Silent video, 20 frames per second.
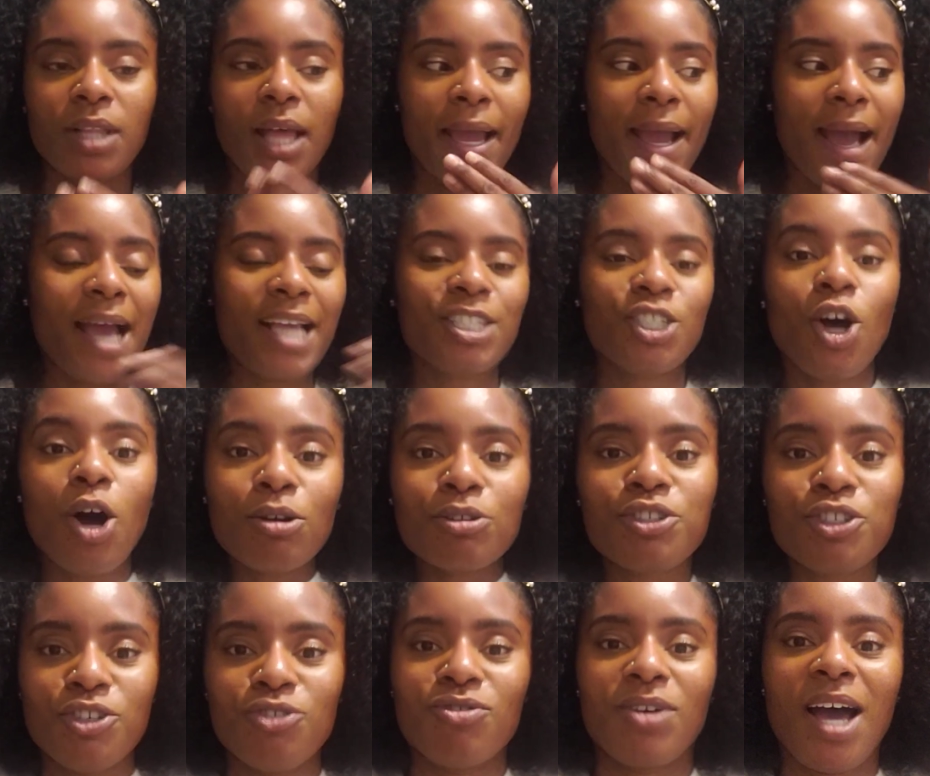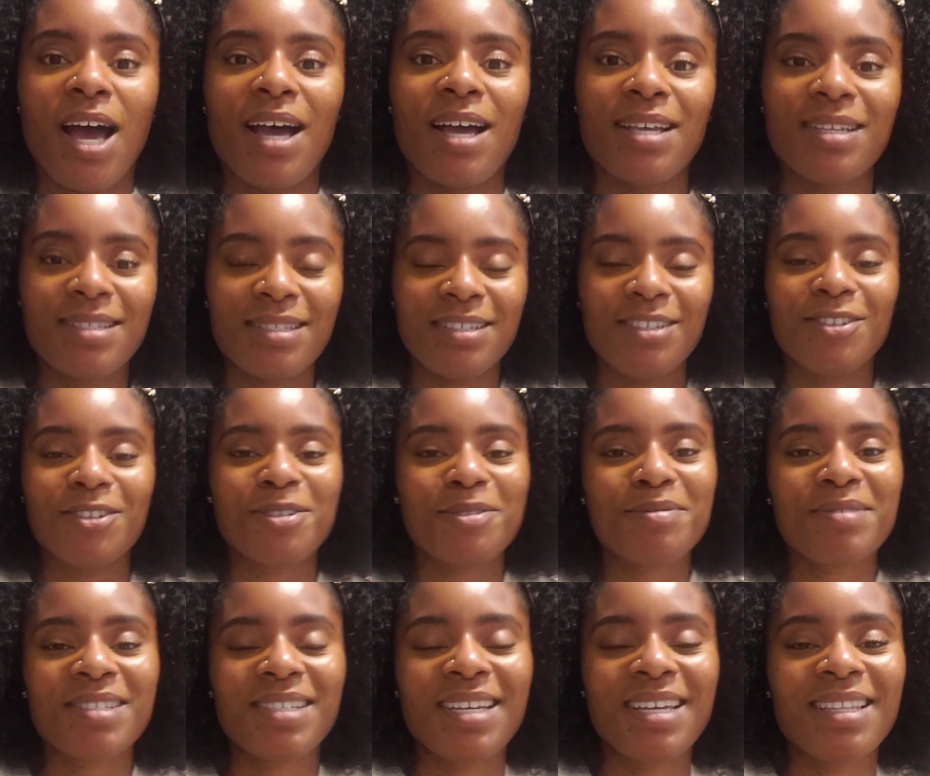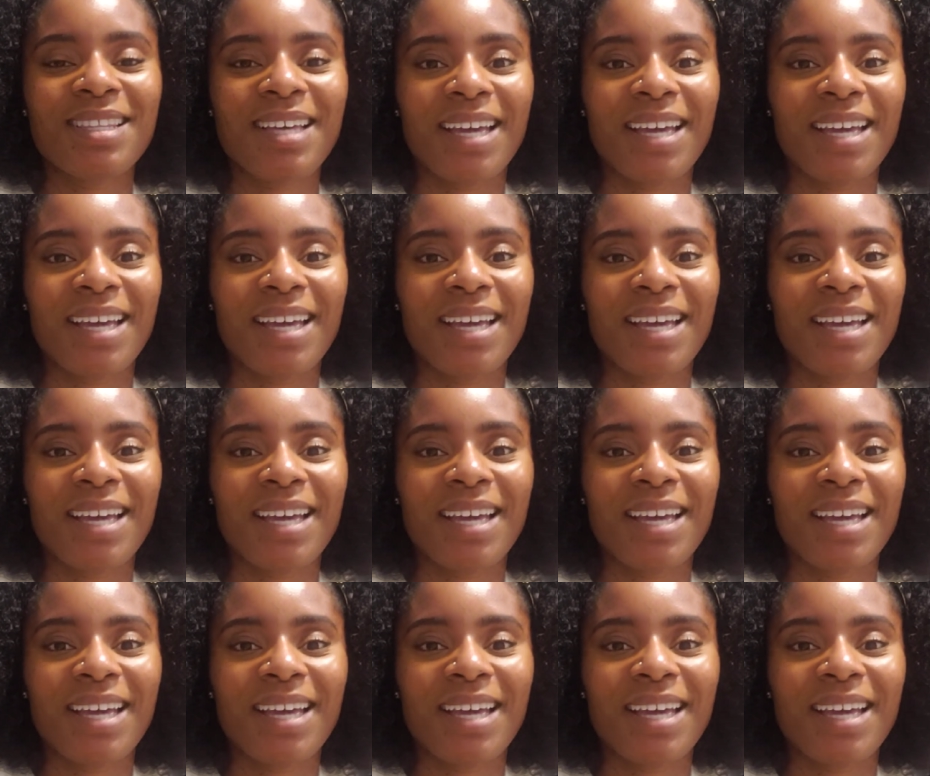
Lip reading: Like I talk to you guys. You know what I'm saying?